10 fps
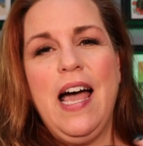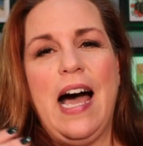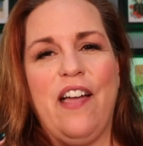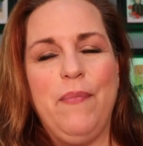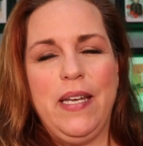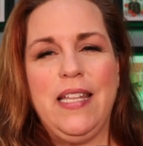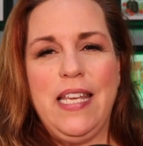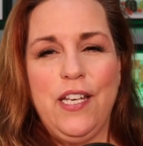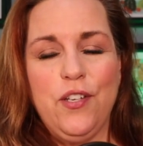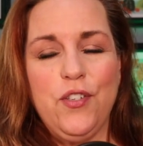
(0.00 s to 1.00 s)
I've been in the
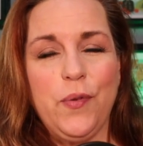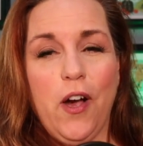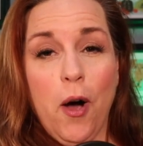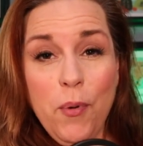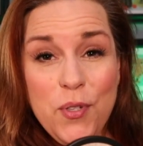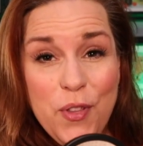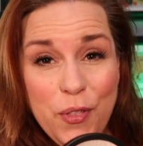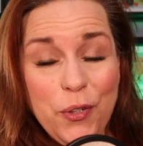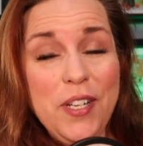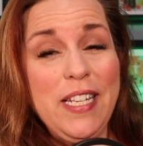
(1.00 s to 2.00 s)
industry almost
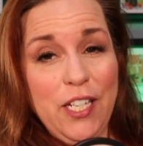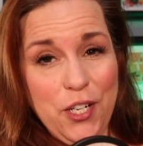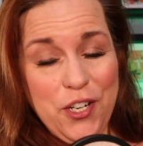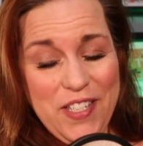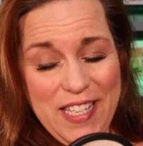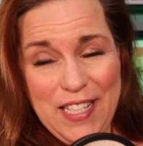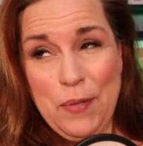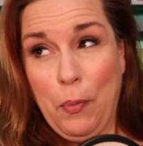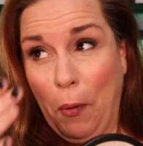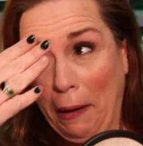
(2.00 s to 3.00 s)
30 years at this
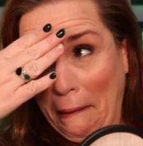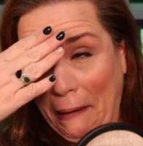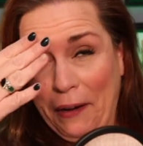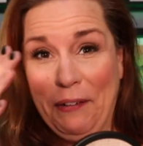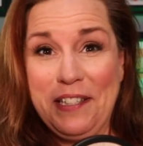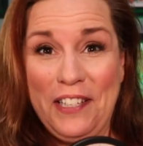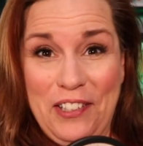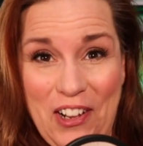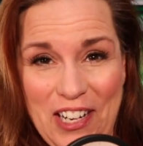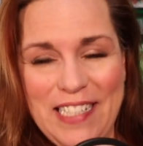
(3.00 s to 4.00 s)
point. I know it's a
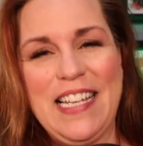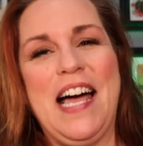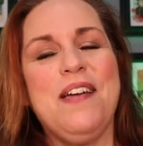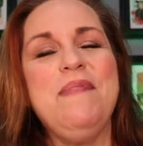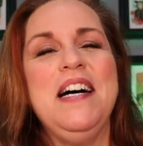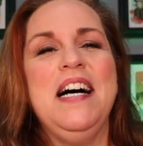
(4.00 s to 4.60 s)
long time.